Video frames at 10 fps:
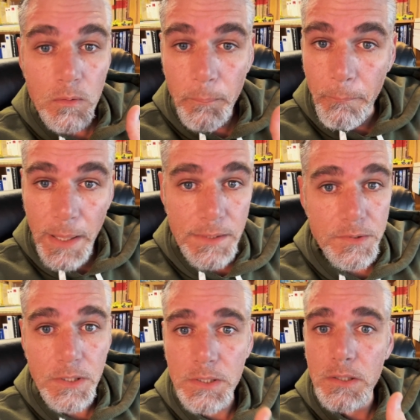
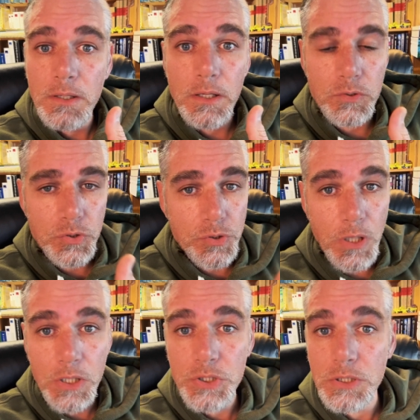basic
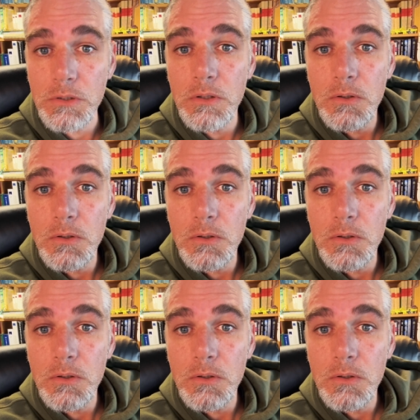instruction